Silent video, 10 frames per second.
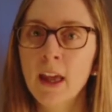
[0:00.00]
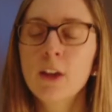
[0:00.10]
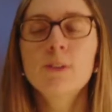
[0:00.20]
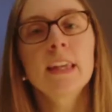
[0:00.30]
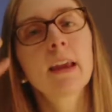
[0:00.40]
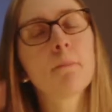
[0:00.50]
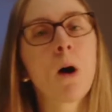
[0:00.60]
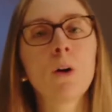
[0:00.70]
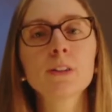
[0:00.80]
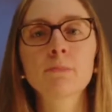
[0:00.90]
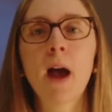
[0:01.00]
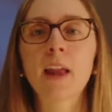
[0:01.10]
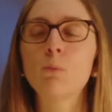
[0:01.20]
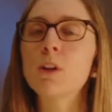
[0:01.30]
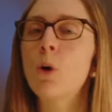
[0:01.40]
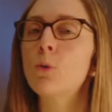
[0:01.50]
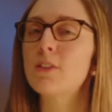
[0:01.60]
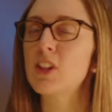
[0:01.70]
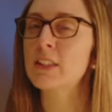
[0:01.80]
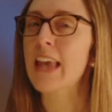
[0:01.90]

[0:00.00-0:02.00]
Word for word: You see, in Paul's mind, we don't just